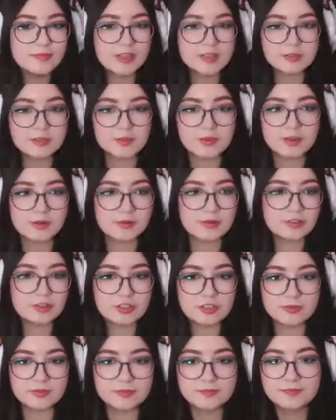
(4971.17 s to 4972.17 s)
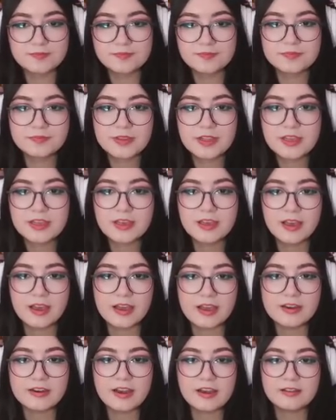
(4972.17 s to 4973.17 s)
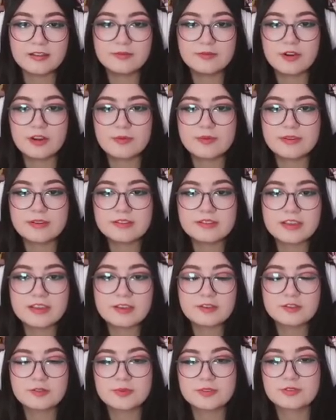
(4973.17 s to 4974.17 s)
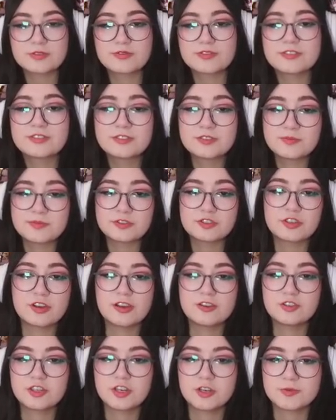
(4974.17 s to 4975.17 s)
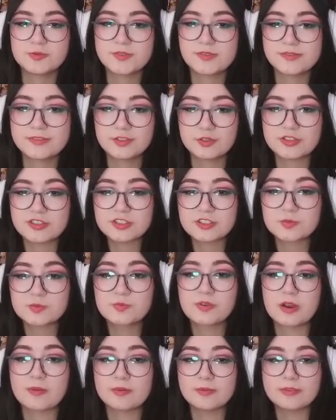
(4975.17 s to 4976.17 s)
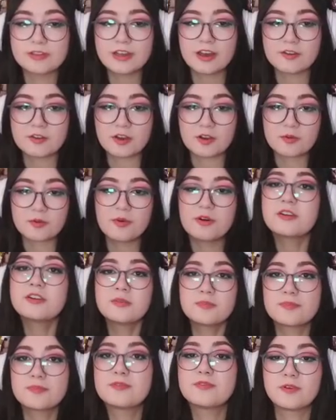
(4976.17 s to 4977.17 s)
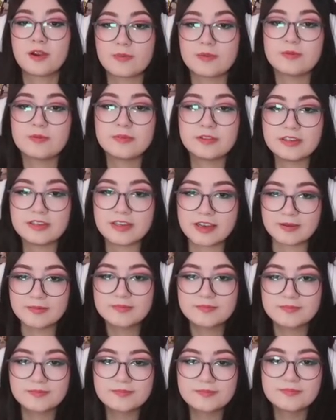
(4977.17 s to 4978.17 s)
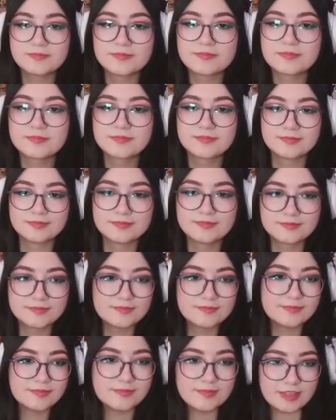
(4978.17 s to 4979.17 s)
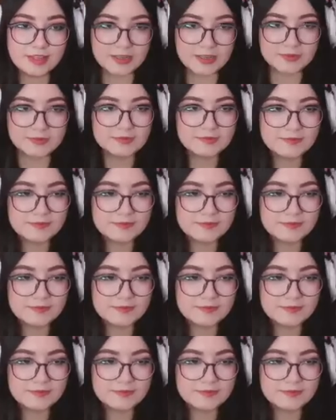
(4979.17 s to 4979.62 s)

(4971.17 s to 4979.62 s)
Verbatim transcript: That's pretty much it. And I love Robin. Thank you so much for the super chat. Chop's favorite drink is probably hot dog water. Probably, yep. Yep.